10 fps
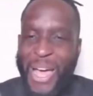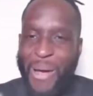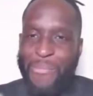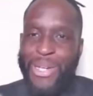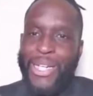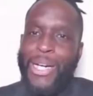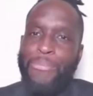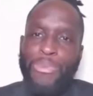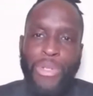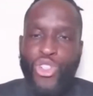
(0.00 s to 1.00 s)
yeah, yeah. But
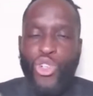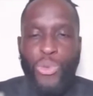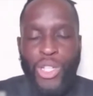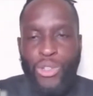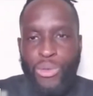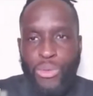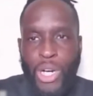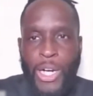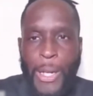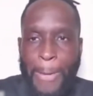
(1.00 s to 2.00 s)
um, but Joel, what do you
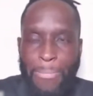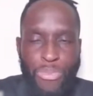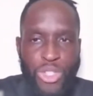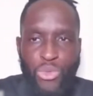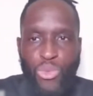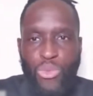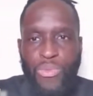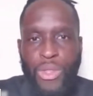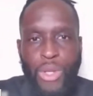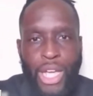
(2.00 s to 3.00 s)
um? Okay. What,
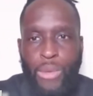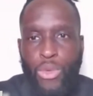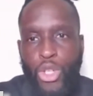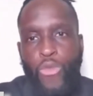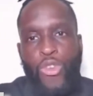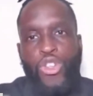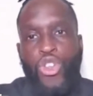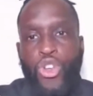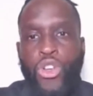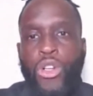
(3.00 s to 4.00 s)
like when you
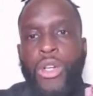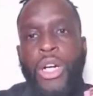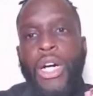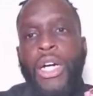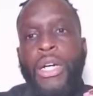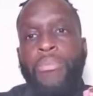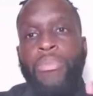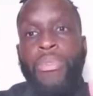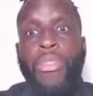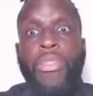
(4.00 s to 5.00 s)
first heard
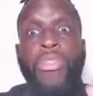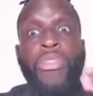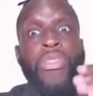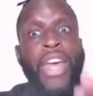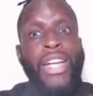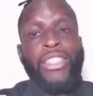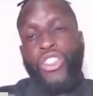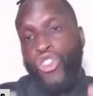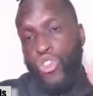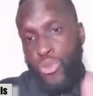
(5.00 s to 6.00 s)
um that
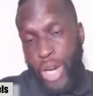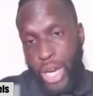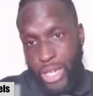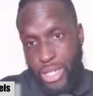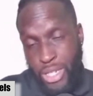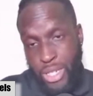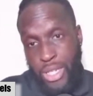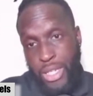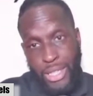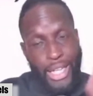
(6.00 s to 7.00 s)
teacher's rant
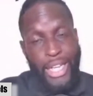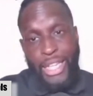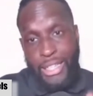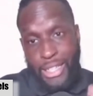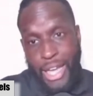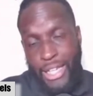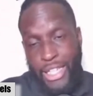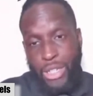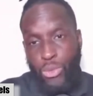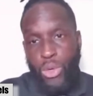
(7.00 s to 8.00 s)
laying into that
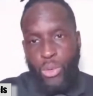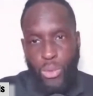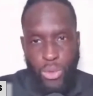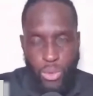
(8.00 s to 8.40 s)
kid, what